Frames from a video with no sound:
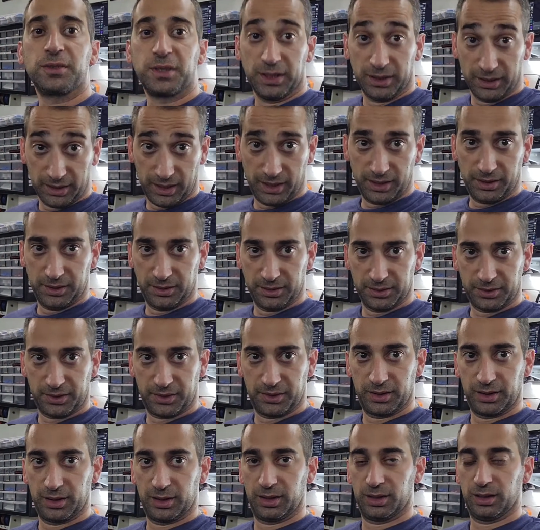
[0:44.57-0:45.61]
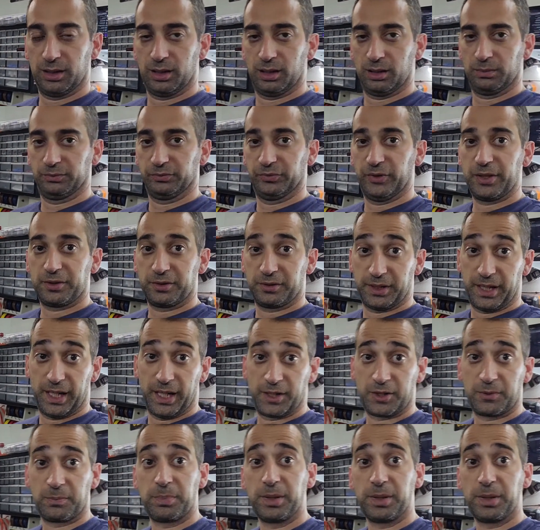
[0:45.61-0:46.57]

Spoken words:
and that is the leather dash